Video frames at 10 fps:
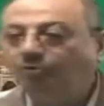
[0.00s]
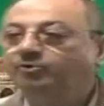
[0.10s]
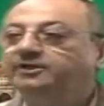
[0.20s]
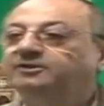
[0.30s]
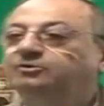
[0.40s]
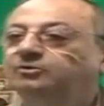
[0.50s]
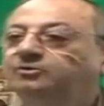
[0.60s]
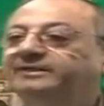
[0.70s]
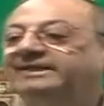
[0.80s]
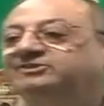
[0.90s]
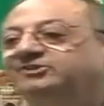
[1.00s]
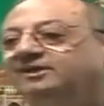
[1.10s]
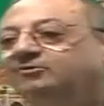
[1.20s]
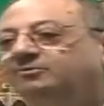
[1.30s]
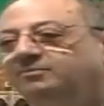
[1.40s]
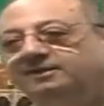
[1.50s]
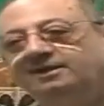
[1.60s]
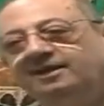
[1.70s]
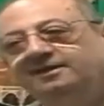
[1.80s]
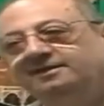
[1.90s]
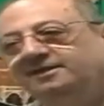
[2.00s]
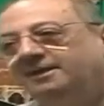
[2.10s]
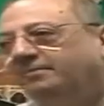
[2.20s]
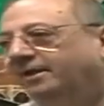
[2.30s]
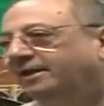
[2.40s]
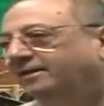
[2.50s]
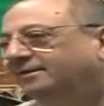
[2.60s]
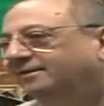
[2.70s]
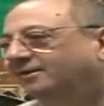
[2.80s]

Uridu kisan. Father, I need a bag.